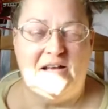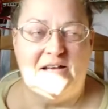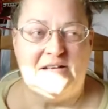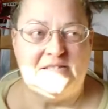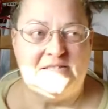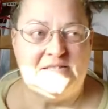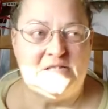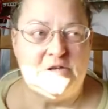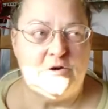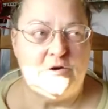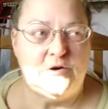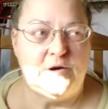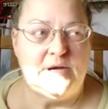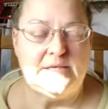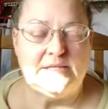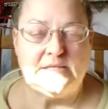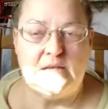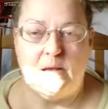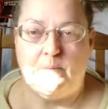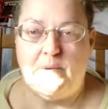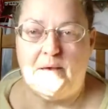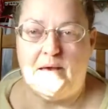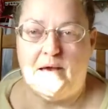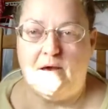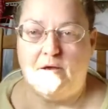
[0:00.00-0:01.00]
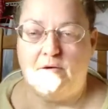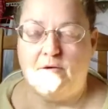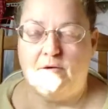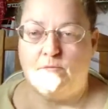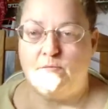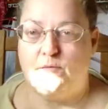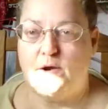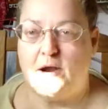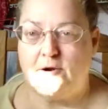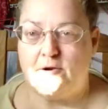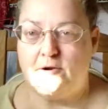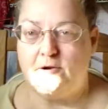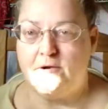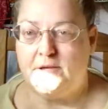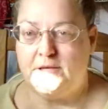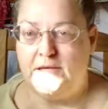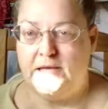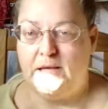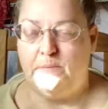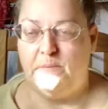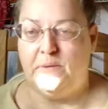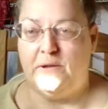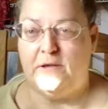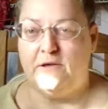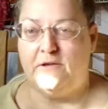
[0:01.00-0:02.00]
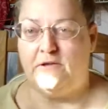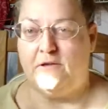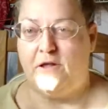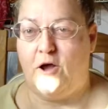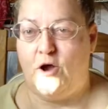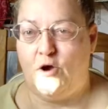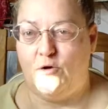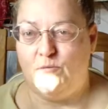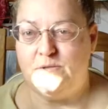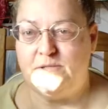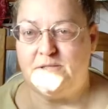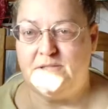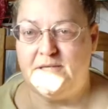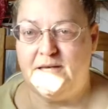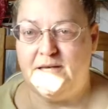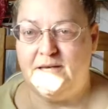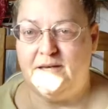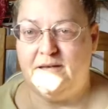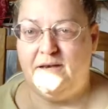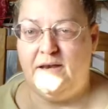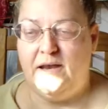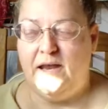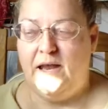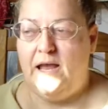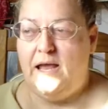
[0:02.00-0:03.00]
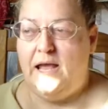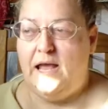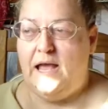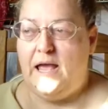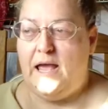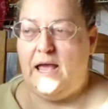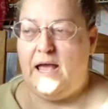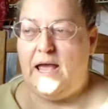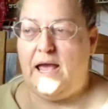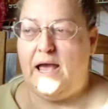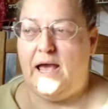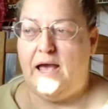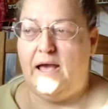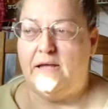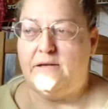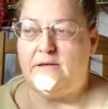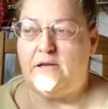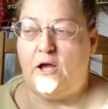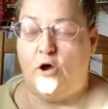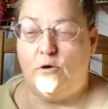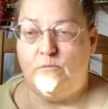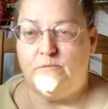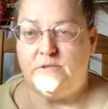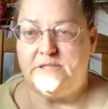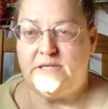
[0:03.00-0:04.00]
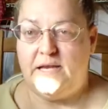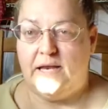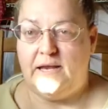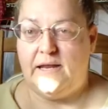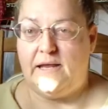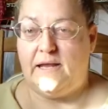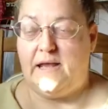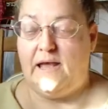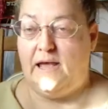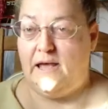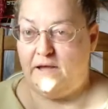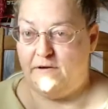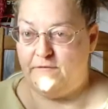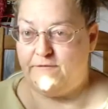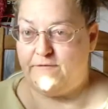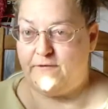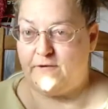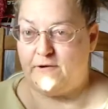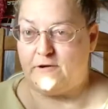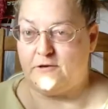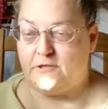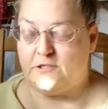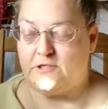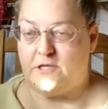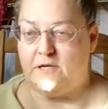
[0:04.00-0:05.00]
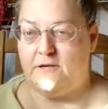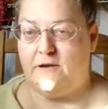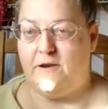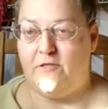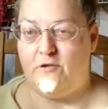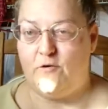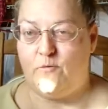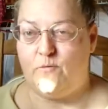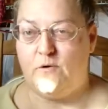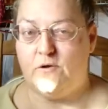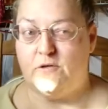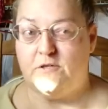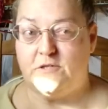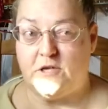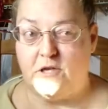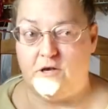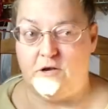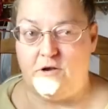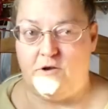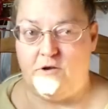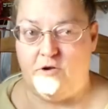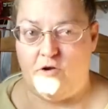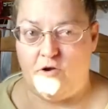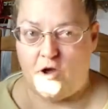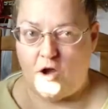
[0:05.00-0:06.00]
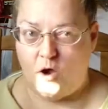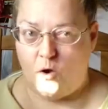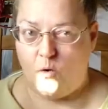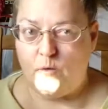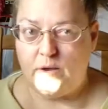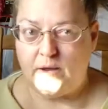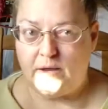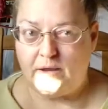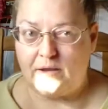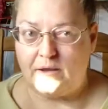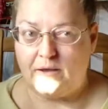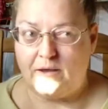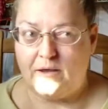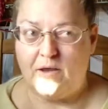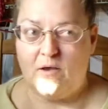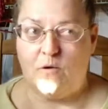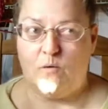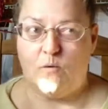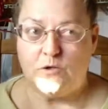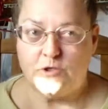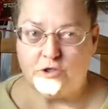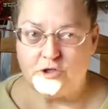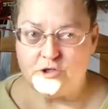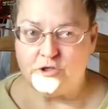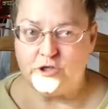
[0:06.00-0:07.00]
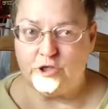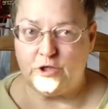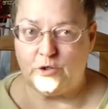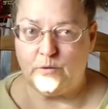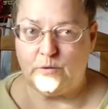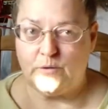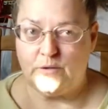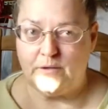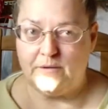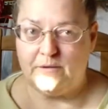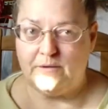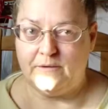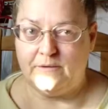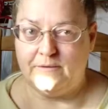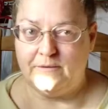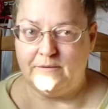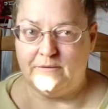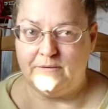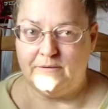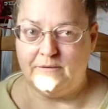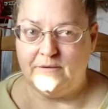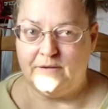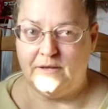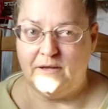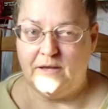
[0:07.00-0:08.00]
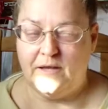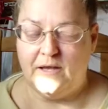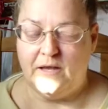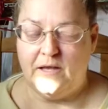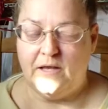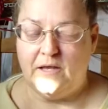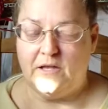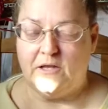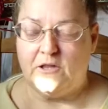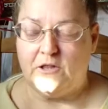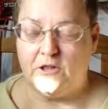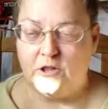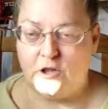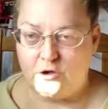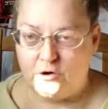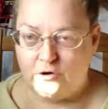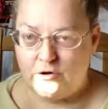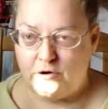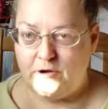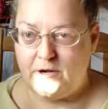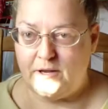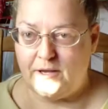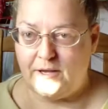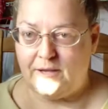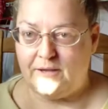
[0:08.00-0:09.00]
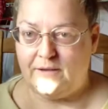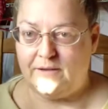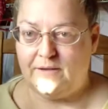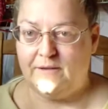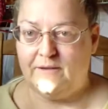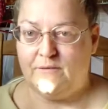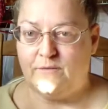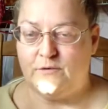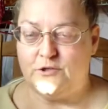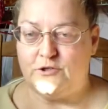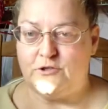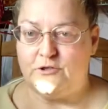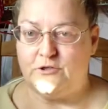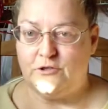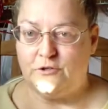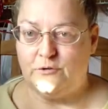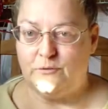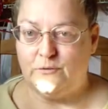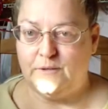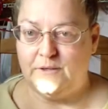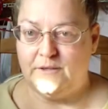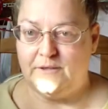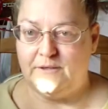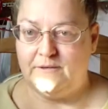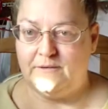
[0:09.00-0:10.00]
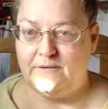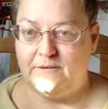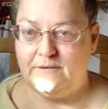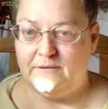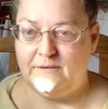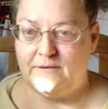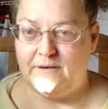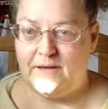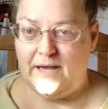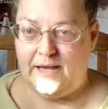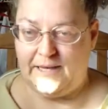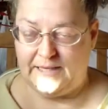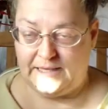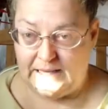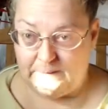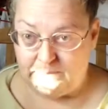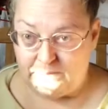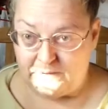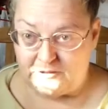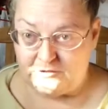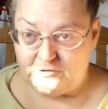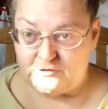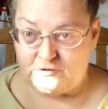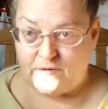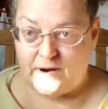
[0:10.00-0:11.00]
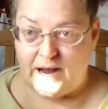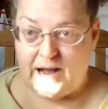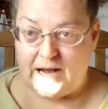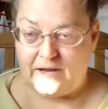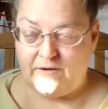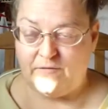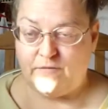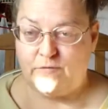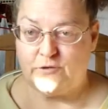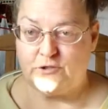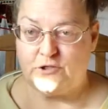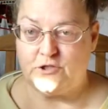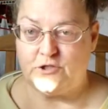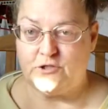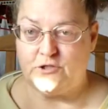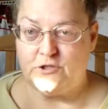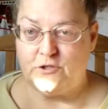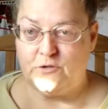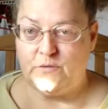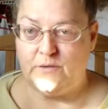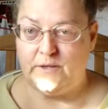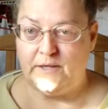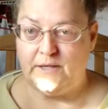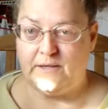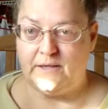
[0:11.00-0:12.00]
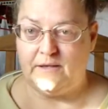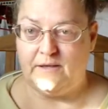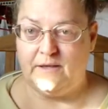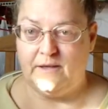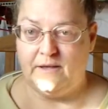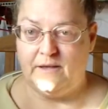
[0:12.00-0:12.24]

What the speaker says: series about record keeping on the homestead and homesteading head first. In other words, knowing what you're doing, learning what you're doing, and keeping track of what you're doing